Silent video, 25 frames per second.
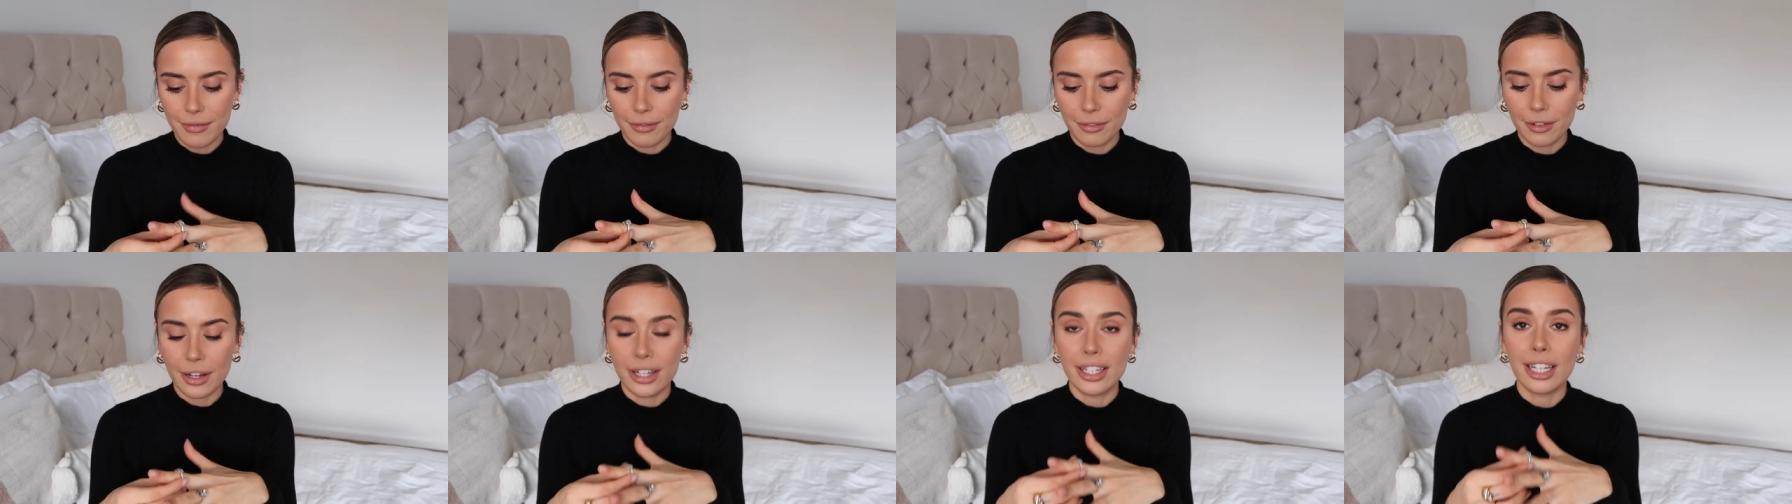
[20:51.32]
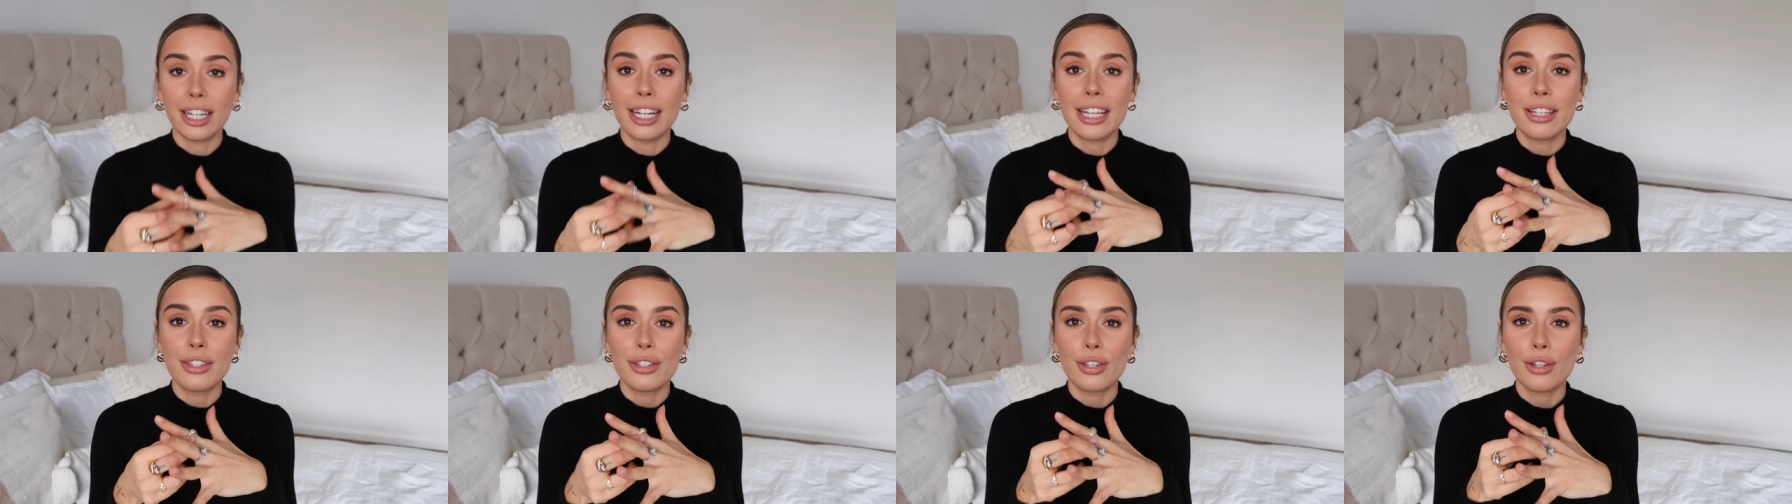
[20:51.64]
then
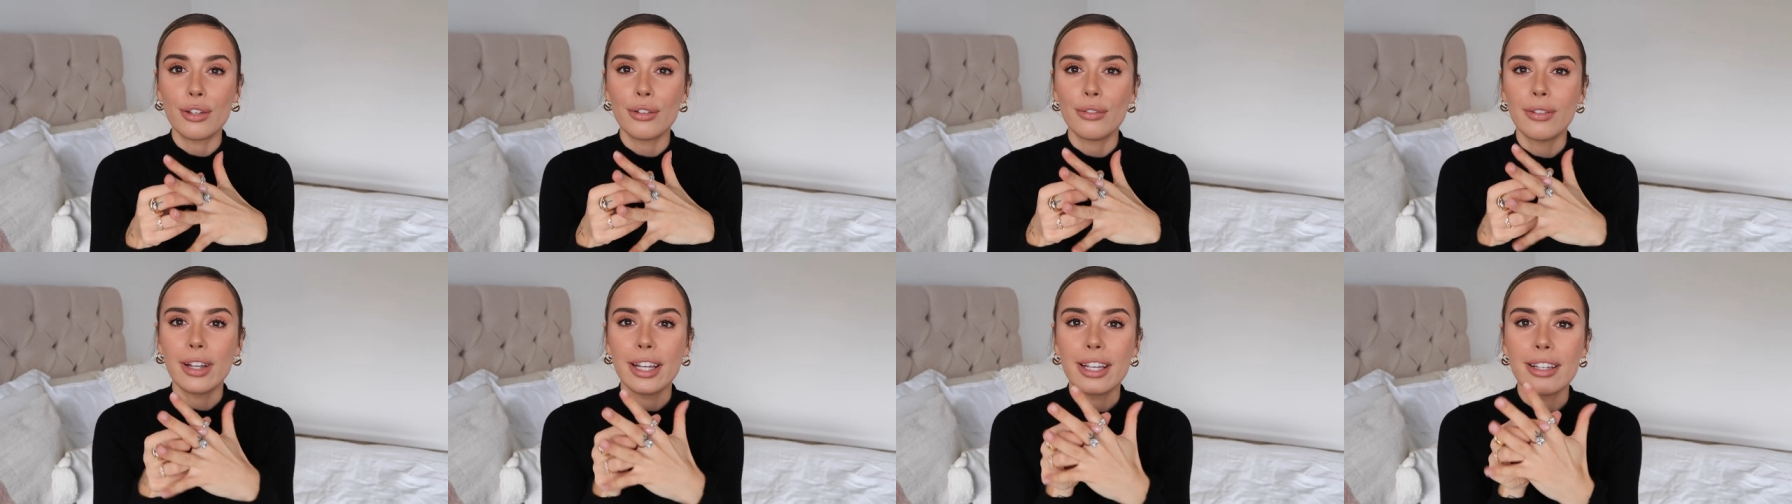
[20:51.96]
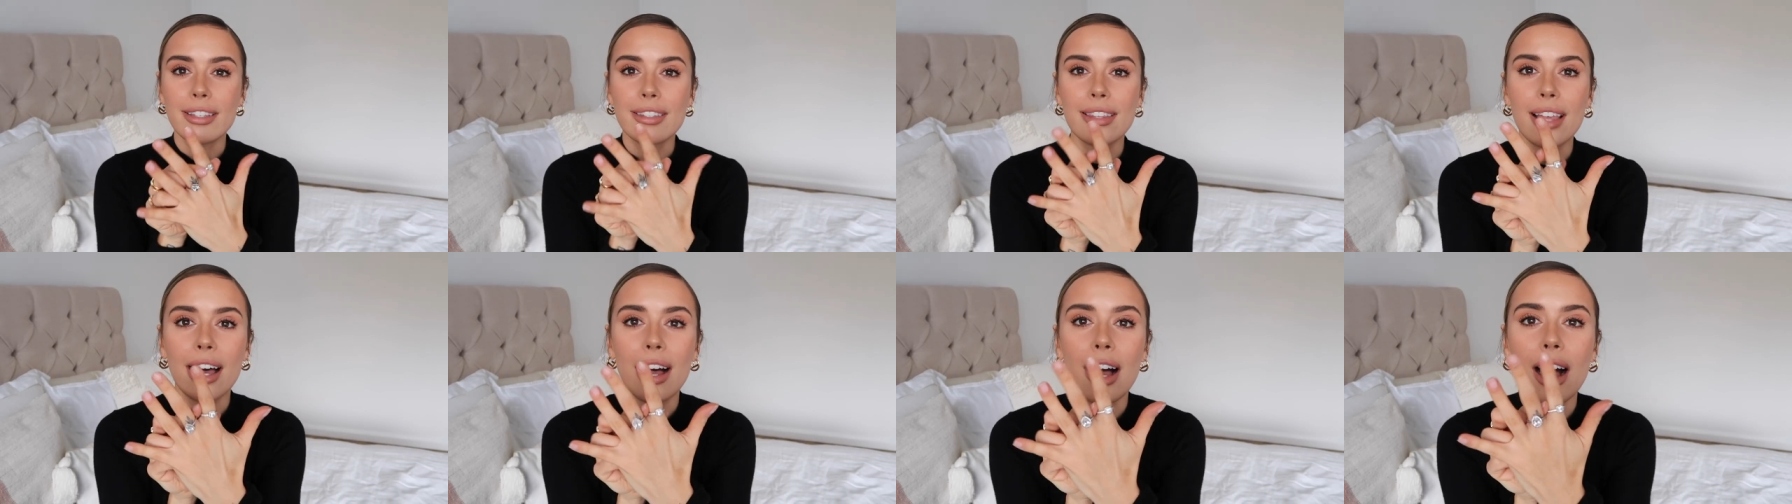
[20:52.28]
finally two
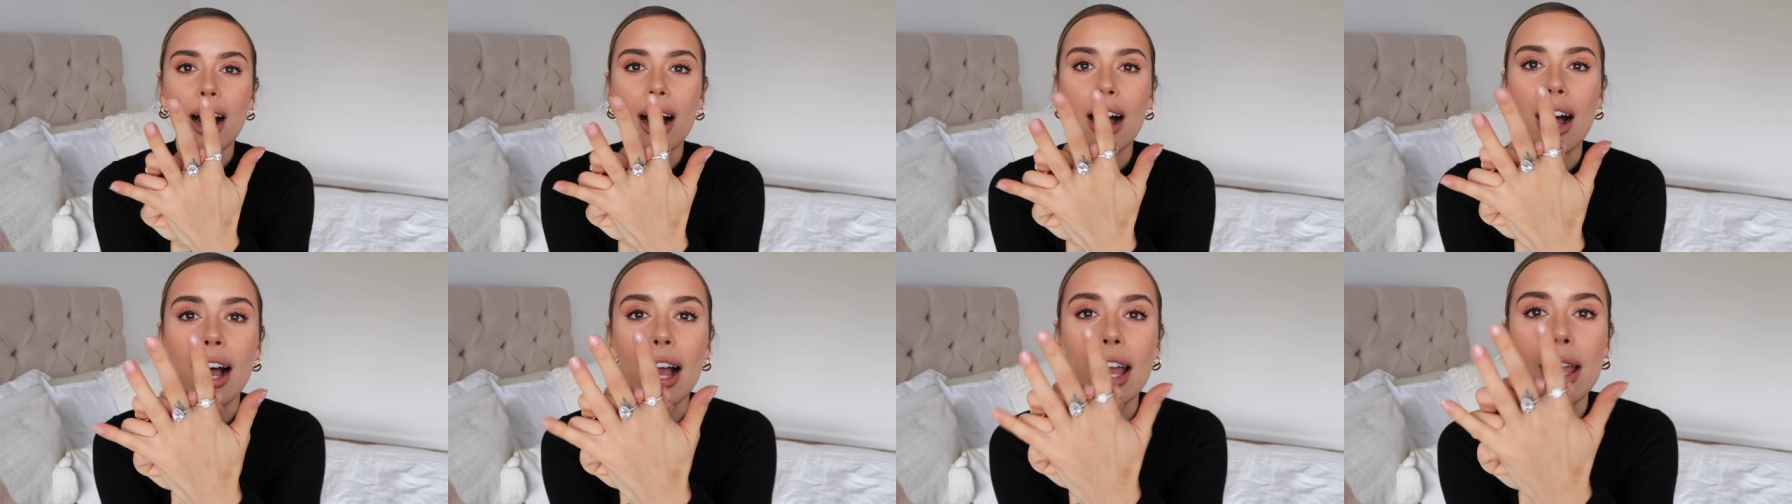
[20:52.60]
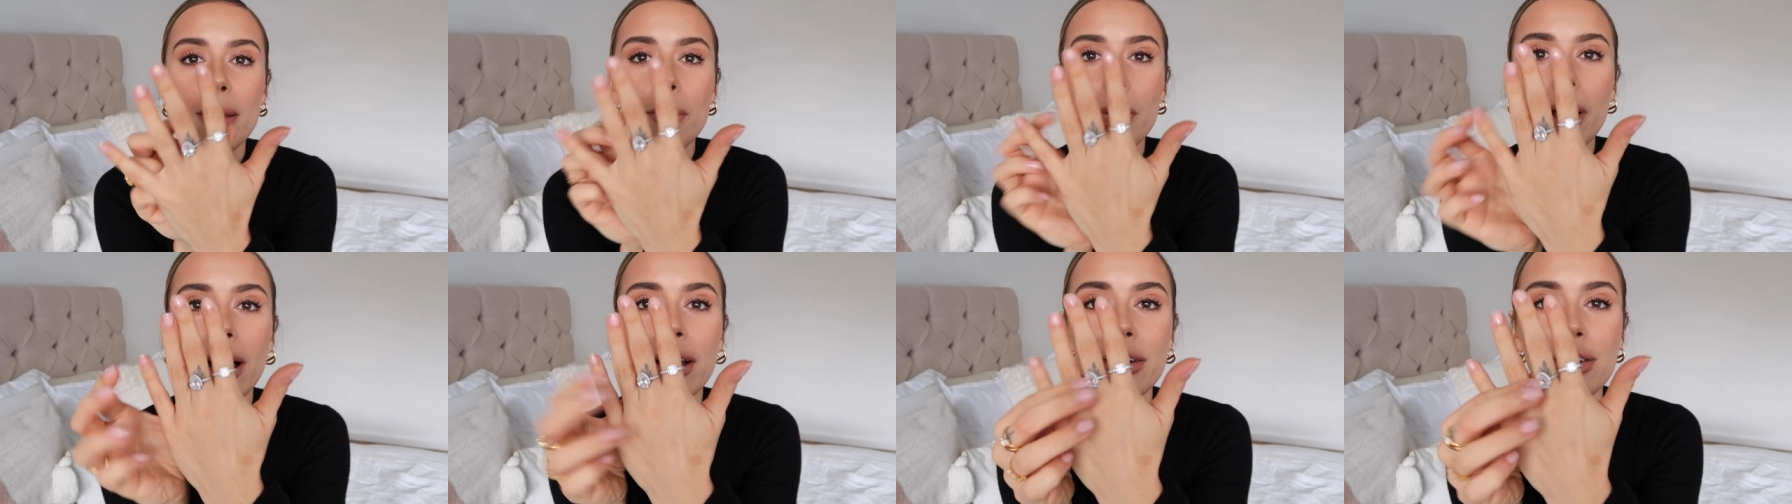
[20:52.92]
rings that
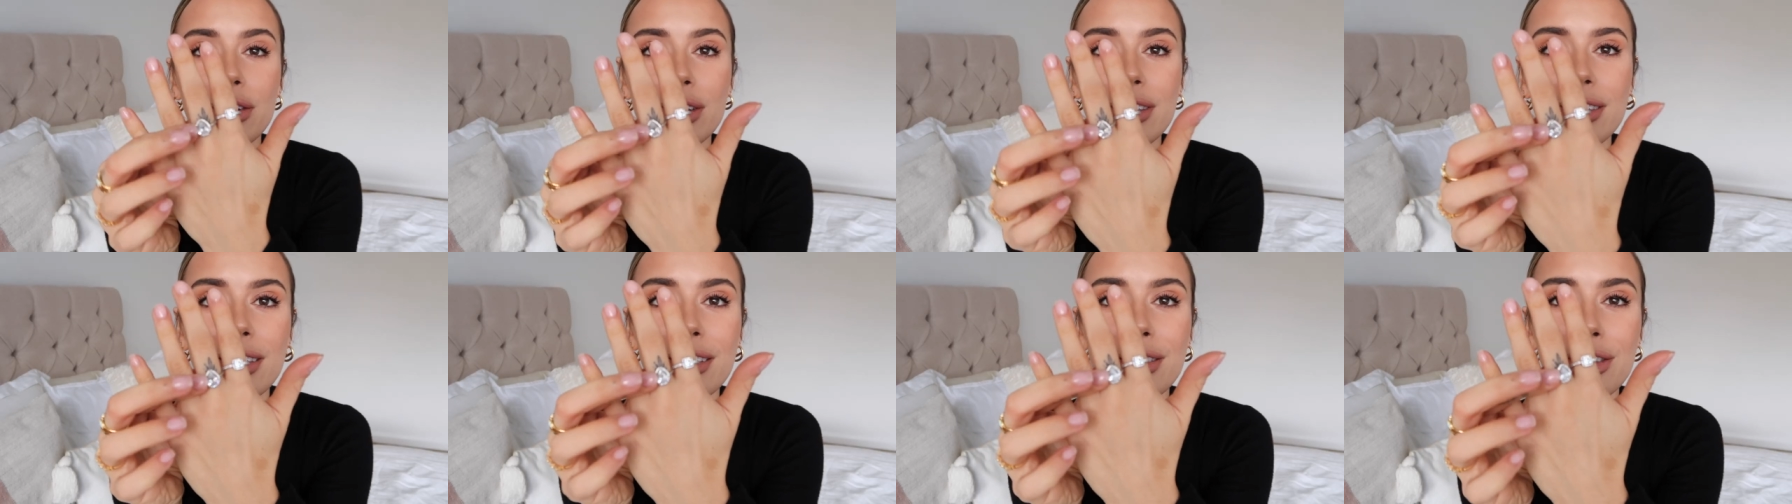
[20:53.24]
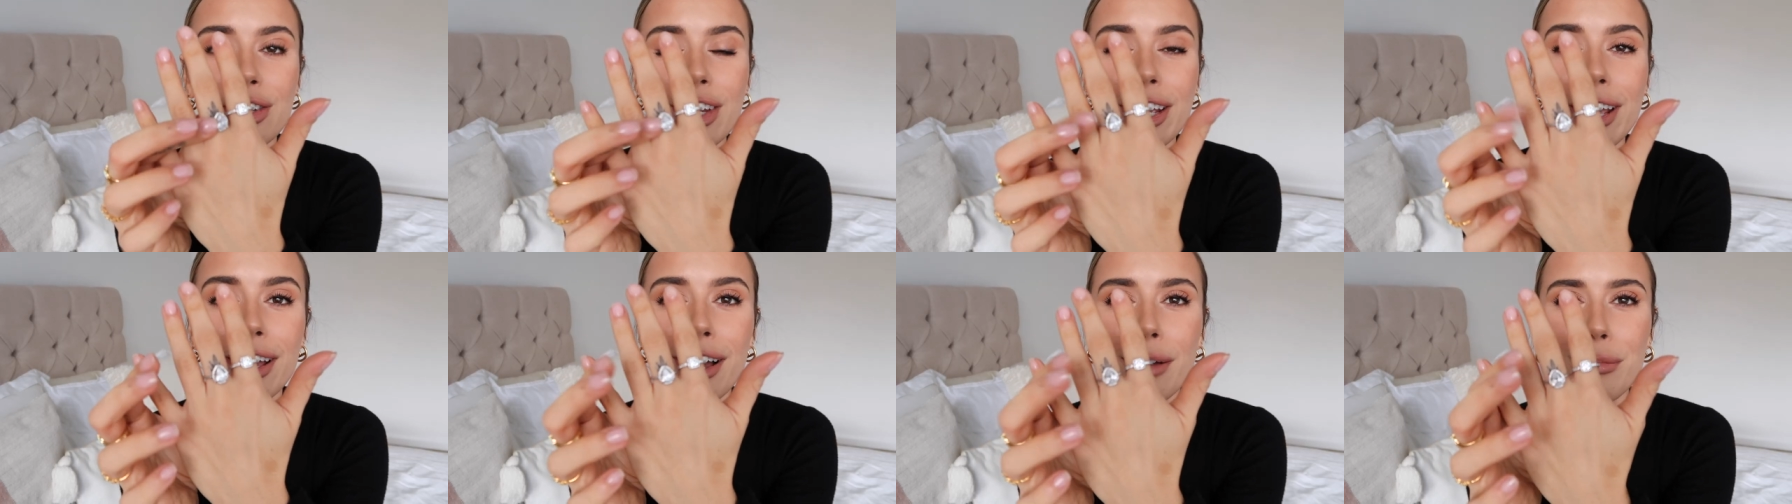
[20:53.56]
I purchased
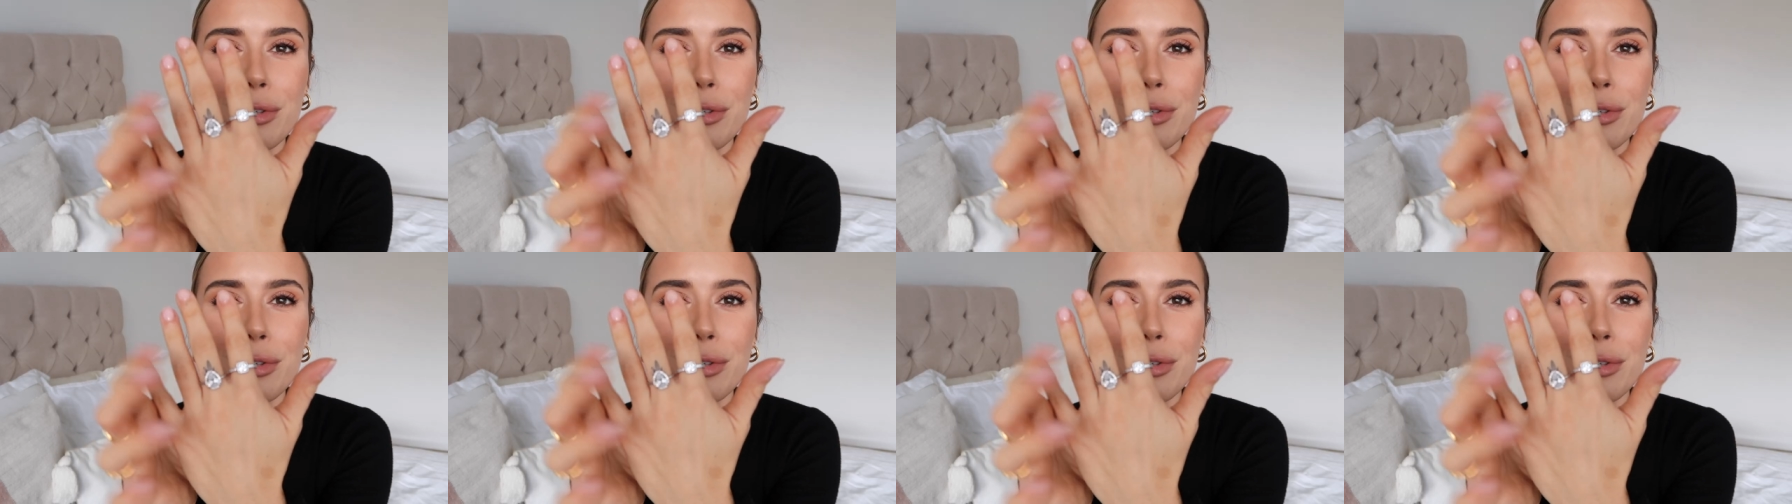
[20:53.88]
this year.